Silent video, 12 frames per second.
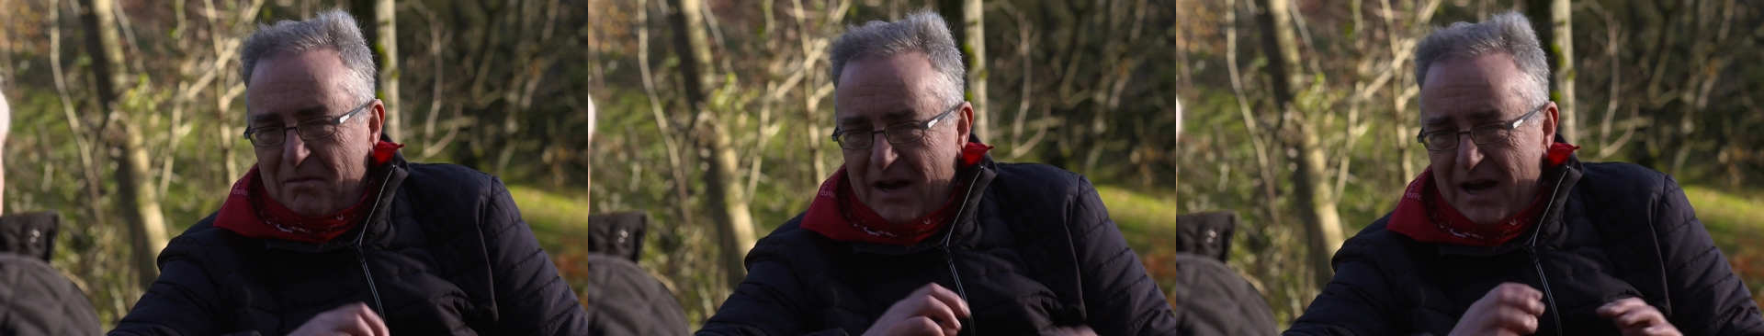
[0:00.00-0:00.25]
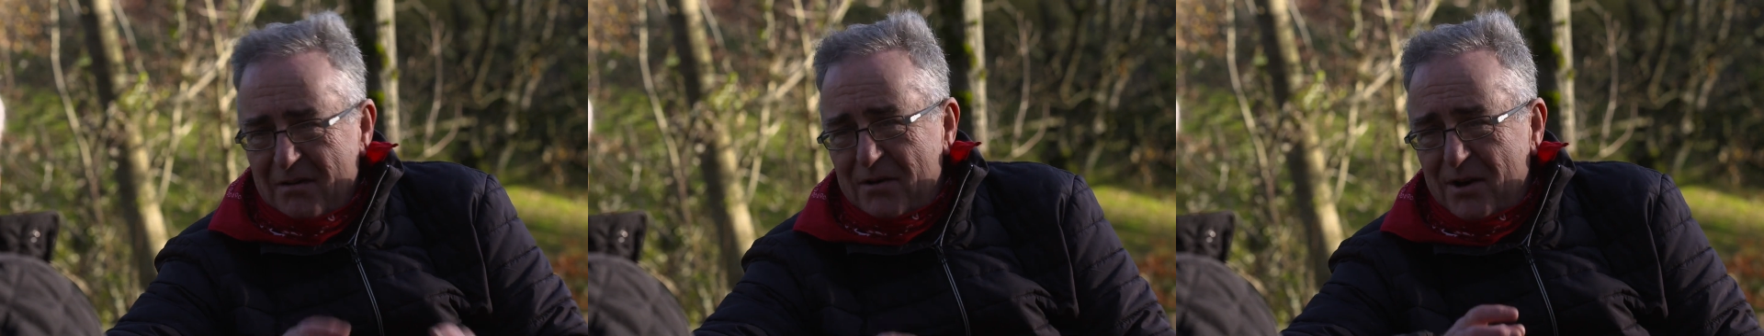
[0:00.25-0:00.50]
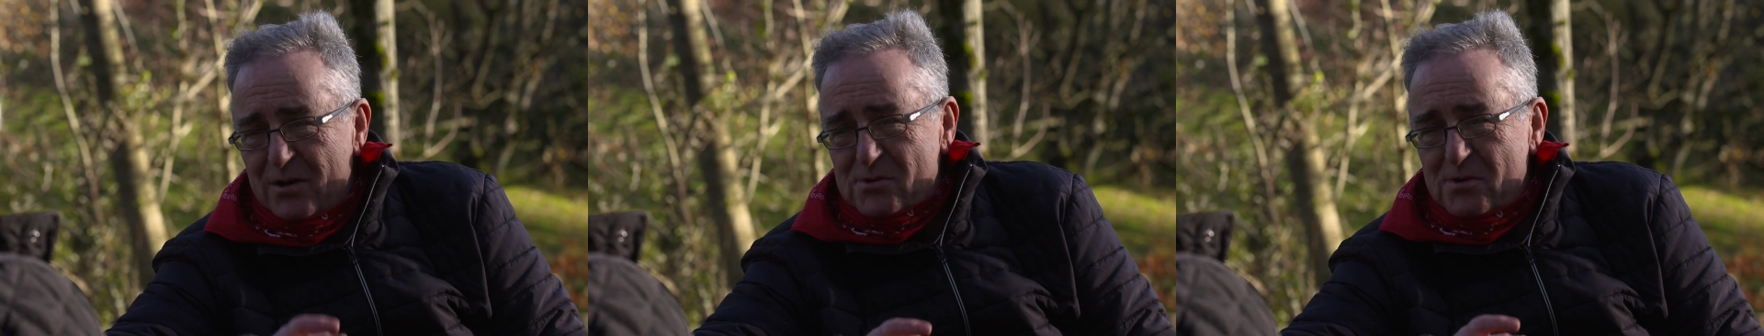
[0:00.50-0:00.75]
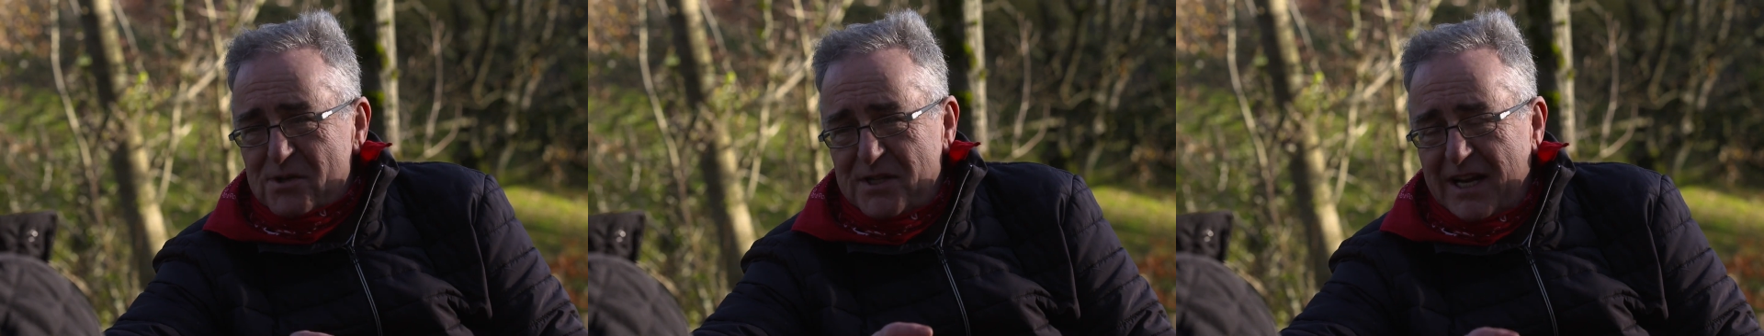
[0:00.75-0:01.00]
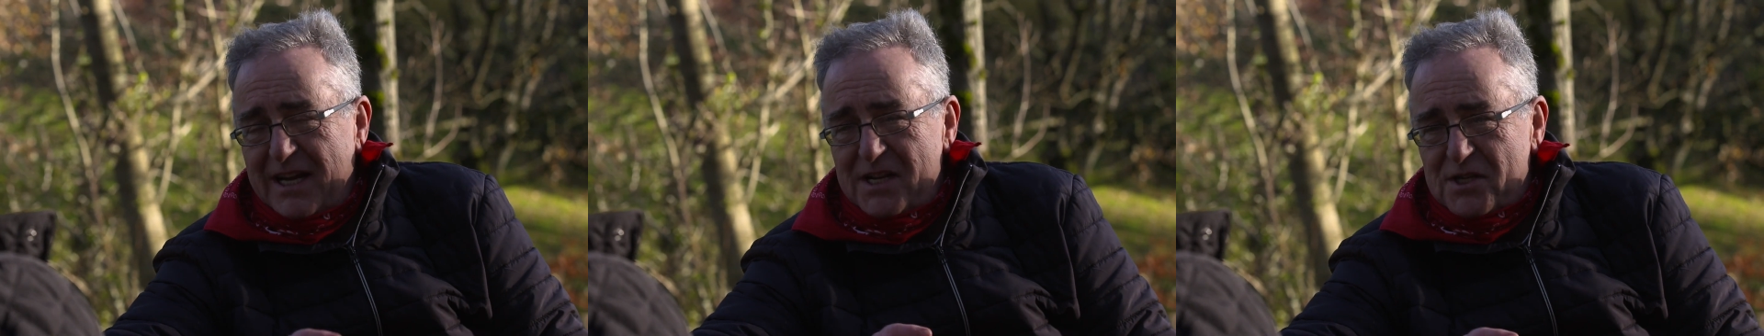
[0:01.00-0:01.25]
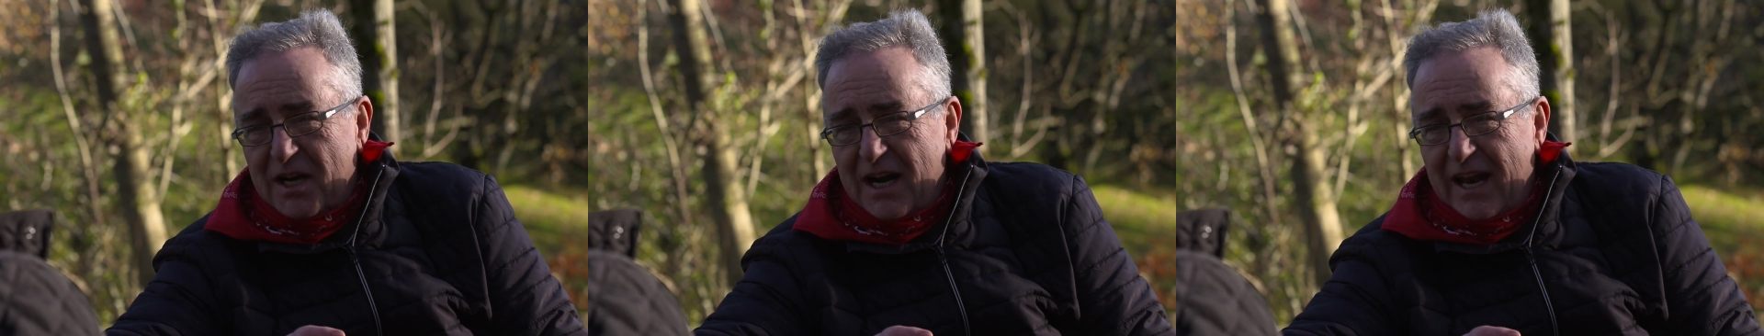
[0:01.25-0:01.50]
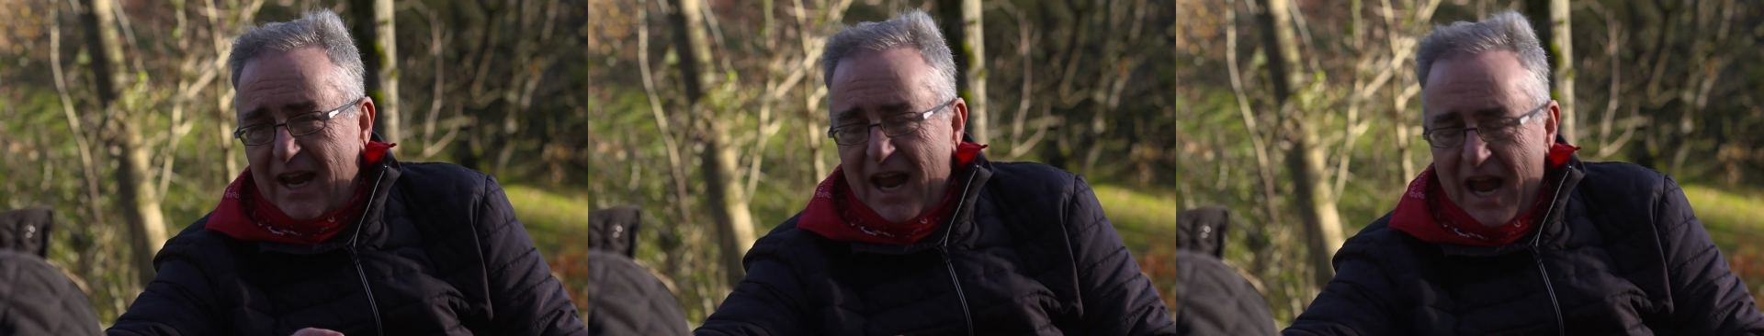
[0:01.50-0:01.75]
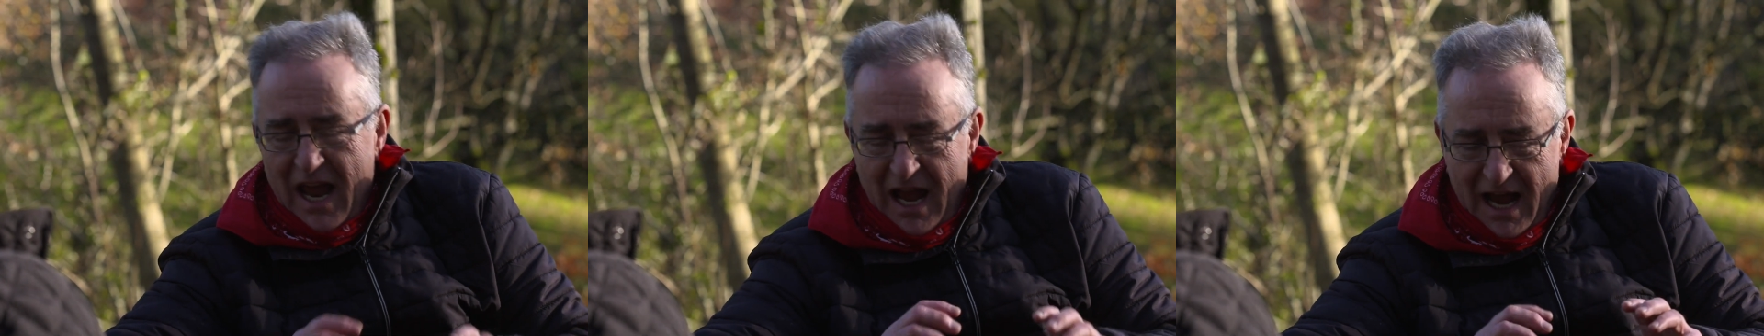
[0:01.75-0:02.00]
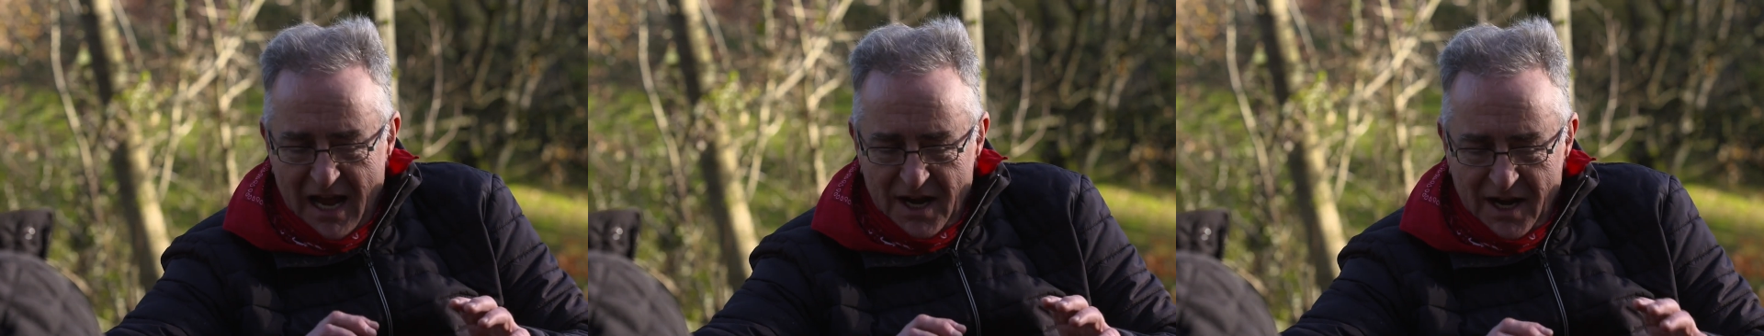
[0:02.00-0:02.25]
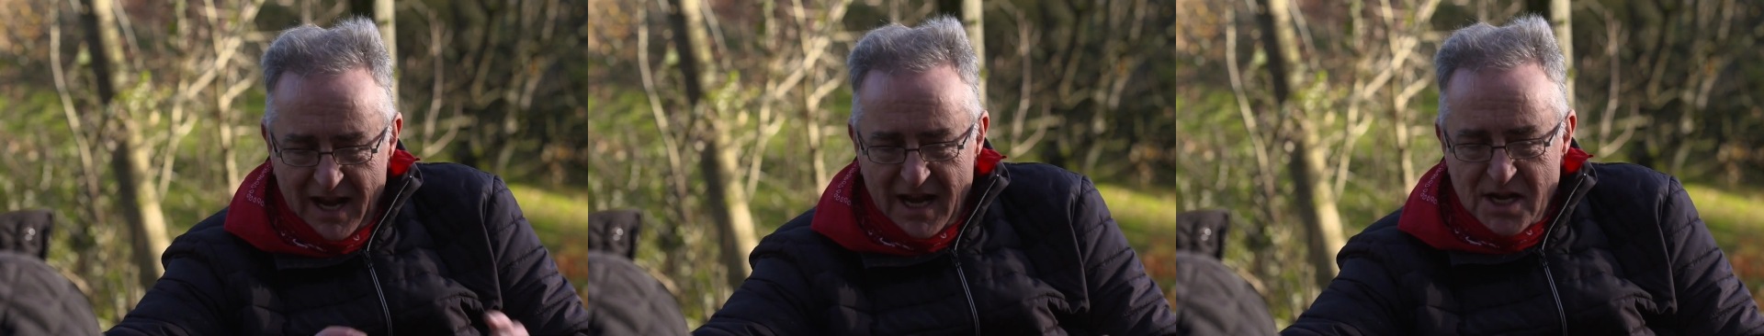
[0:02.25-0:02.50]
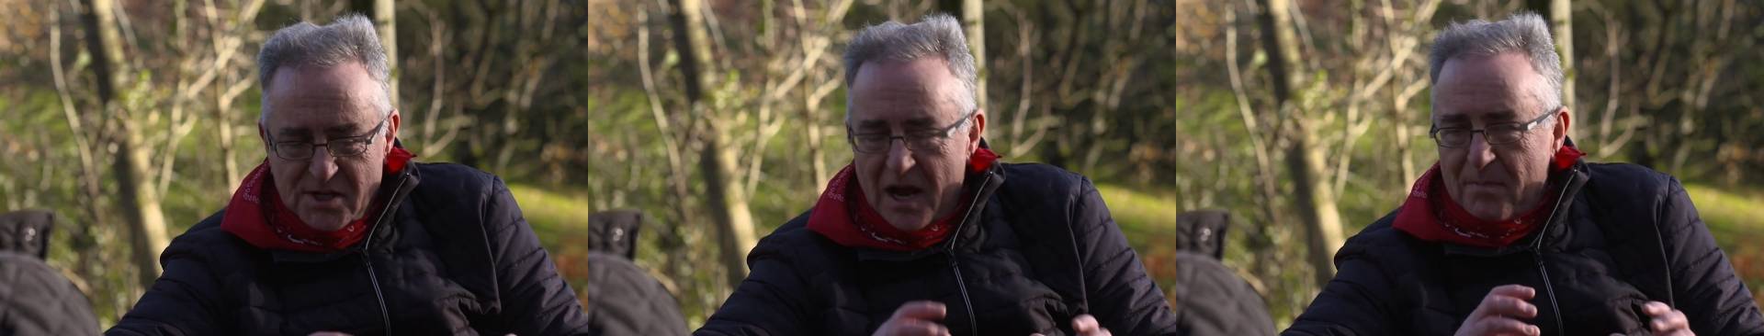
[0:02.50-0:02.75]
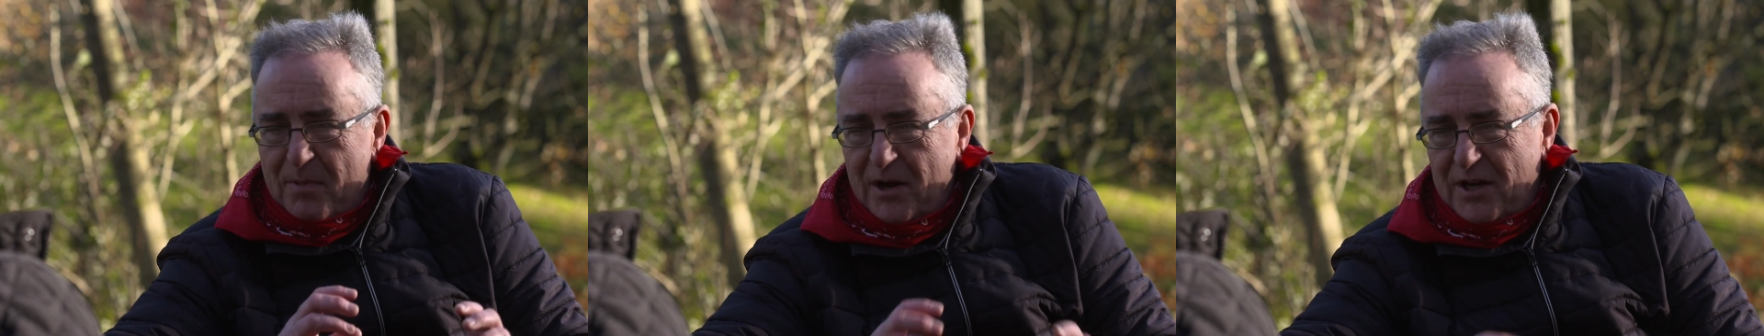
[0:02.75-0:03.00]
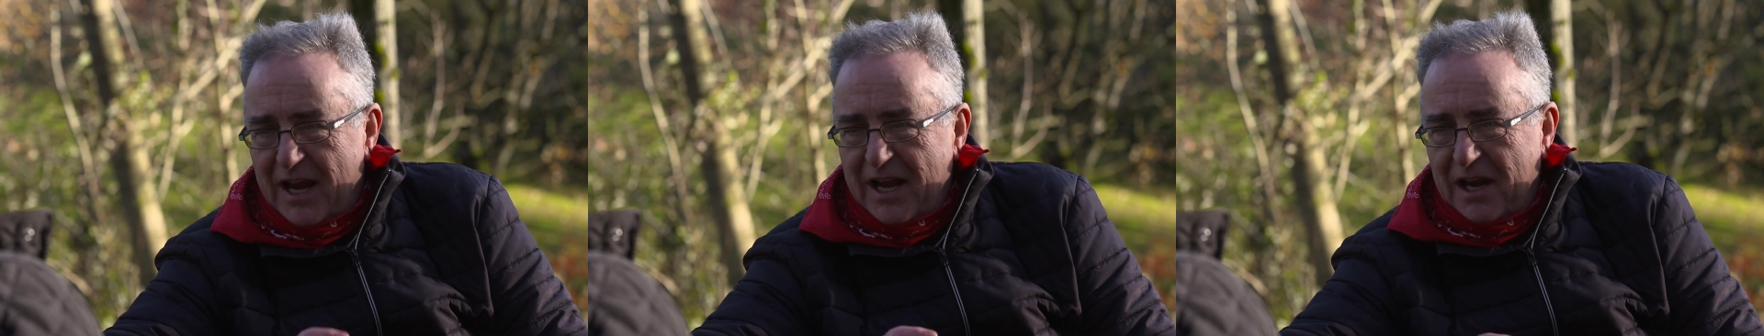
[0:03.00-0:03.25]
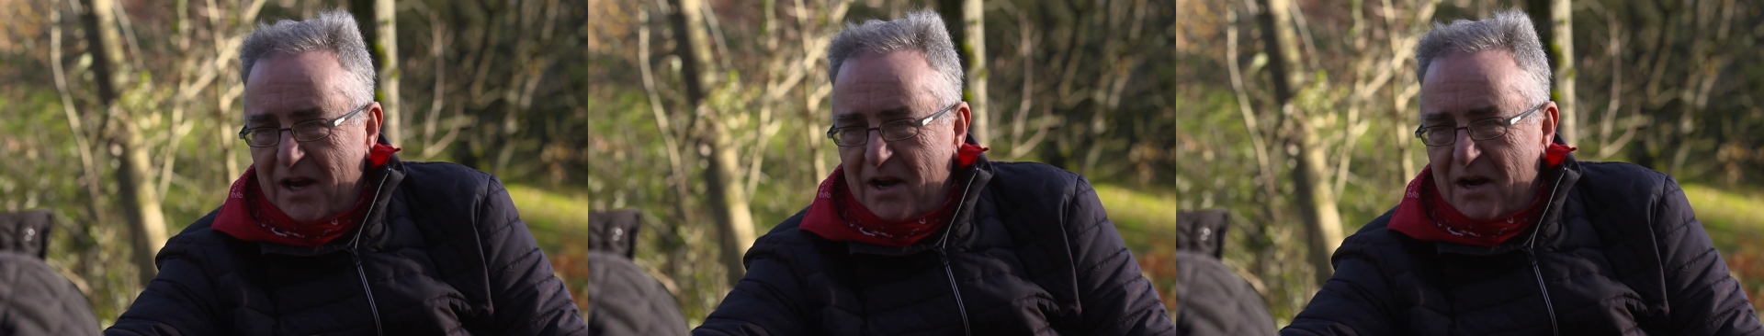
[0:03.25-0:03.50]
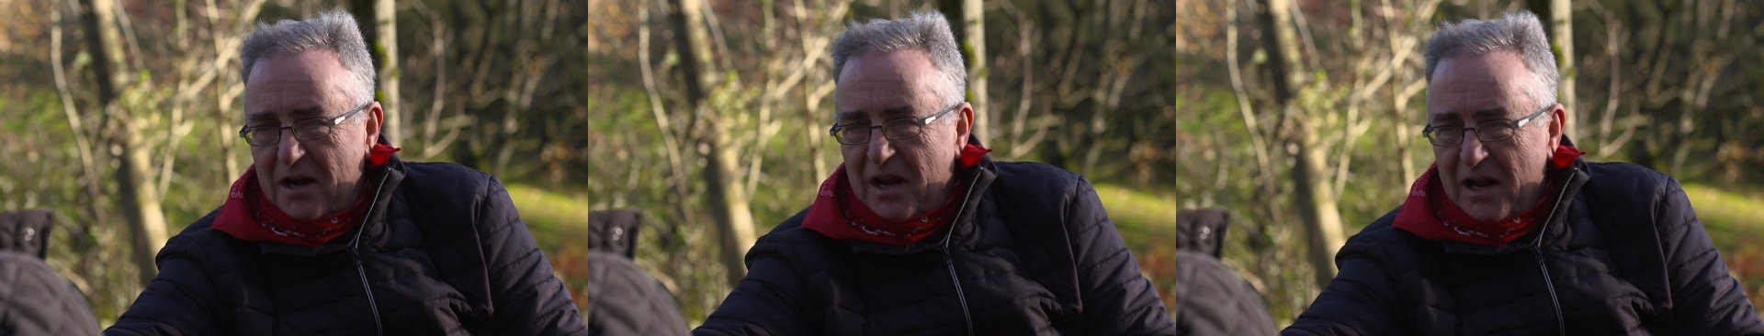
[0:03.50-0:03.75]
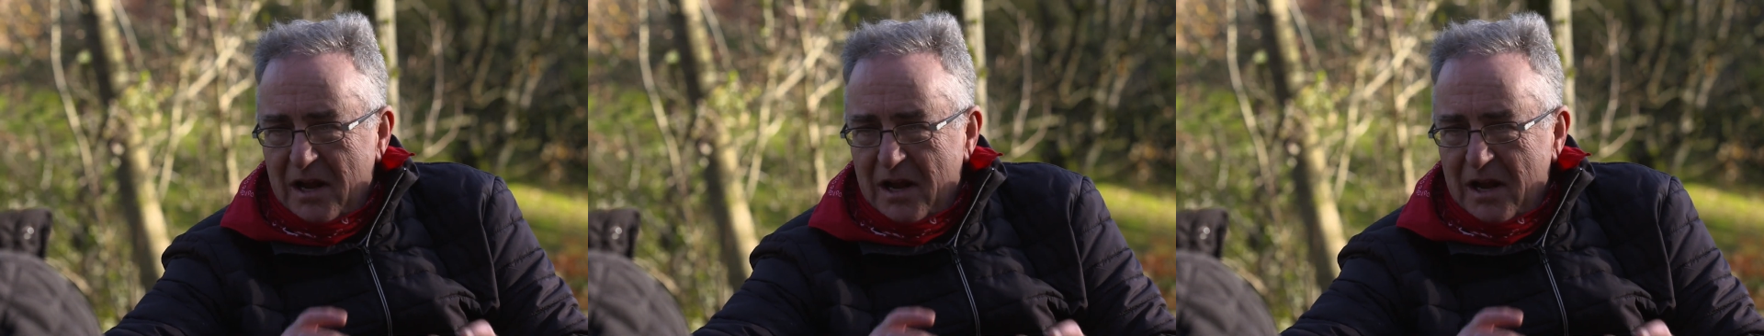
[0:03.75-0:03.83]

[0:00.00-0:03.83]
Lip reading: I would also say, Charlie, it needs a particular